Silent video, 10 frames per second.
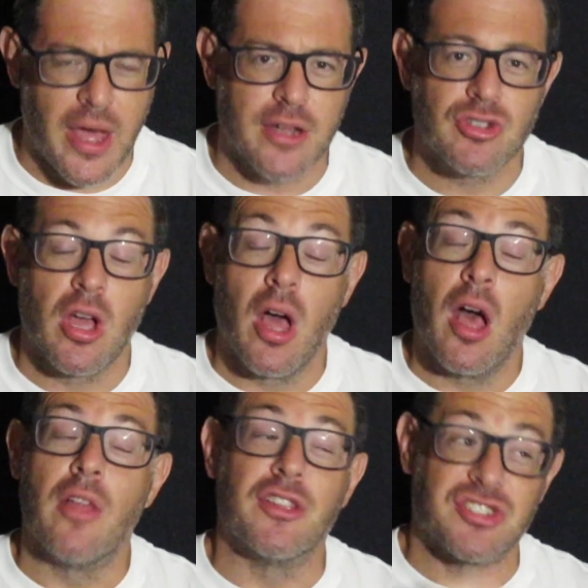edge.
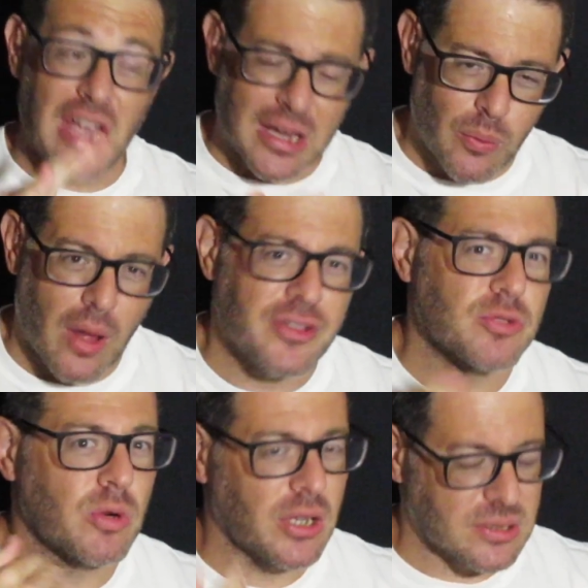In the second round, this is
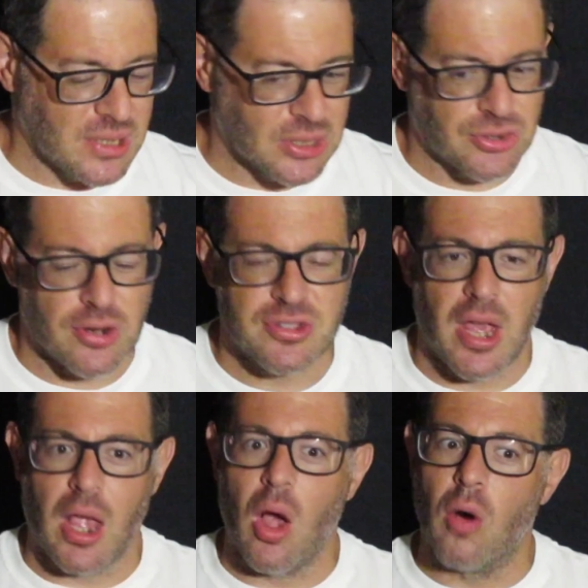where you can see he starts
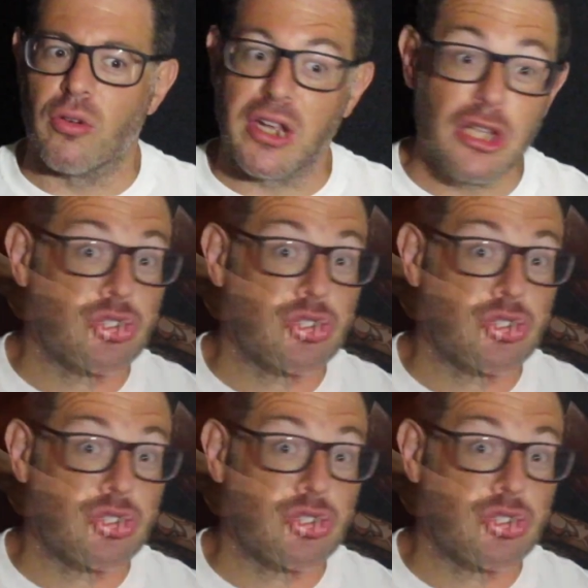taking over. He